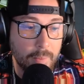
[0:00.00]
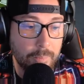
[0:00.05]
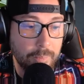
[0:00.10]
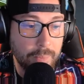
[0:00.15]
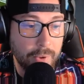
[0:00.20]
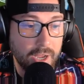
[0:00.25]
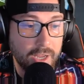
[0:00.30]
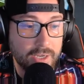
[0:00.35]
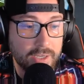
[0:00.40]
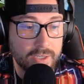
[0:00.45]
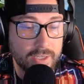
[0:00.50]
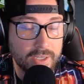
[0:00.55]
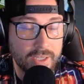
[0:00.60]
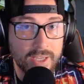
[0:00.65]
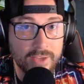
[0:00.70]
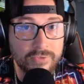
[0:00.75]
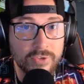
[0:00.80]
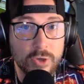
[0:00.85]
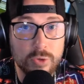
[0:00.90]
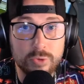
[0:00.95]
But
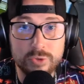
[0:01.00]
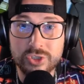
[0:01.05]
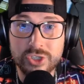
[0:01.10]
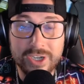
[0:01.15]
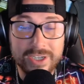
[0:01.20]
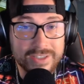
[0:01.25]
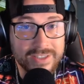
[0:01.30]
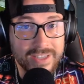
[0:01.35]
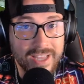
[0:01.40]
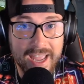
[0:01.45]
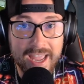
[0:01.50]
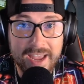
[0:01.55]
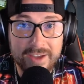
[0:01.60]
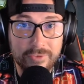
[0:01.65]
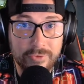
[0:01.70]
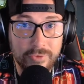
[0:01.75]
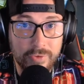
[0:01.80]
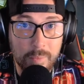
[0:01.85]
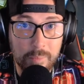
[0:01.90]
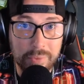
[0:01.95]
if you just have
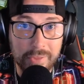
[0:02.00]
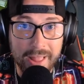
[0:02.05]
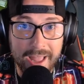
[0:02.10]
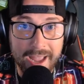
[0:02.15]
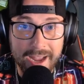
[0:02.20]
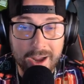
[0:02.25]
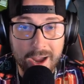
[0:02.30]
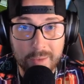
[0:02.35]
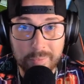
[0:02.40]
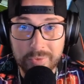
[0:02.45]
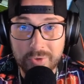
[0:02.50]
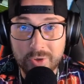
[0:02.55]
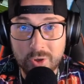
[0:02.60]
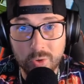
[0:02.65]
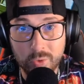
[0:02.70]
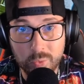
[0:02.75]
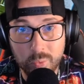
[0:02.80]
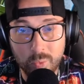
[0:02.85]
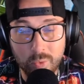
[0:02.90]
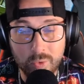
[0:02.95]
Black Ops
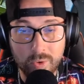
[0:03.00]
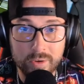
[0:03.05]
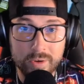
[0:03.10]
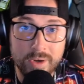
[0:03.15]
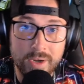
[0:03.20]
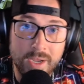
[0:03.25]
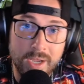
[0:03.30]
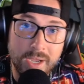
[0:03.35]
Cold War,